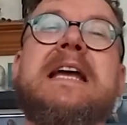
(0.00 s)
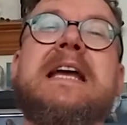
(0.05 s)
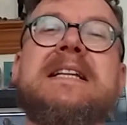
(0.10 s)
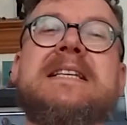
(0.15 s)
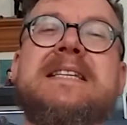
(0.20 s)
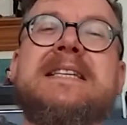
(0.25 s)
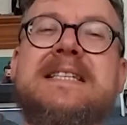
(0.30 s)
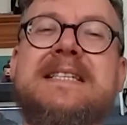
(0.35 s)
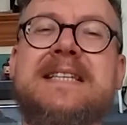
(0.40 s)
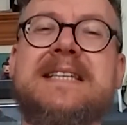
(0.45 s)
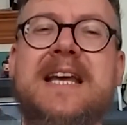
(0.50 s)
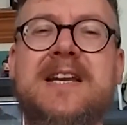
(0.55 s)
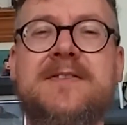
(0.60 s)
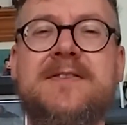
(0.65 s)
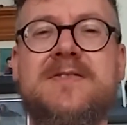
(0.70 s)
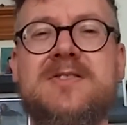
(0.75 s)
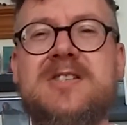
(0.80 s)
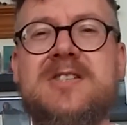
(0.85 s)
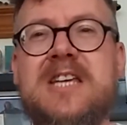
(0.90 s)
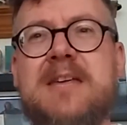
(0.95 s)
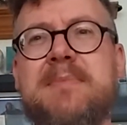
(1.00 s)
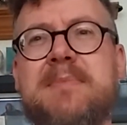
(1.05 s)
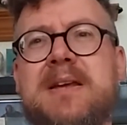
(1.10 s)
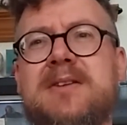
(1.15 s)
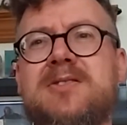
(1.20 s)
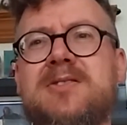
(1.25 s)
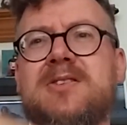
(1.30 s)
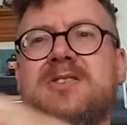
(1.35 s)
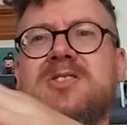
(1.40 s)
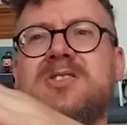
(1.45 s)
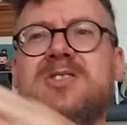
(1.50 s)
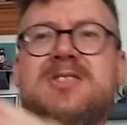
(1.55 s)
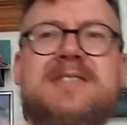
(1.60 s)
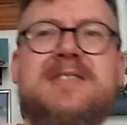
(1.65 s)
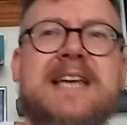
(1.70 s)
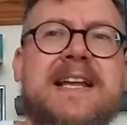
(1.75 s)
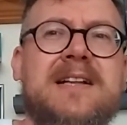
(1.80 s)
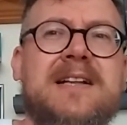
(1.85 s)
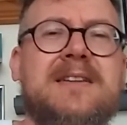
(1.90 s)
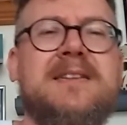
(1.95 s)
instead of seeming to
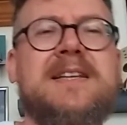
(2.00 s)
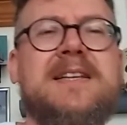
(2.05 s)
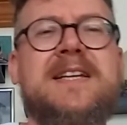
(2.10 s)
settle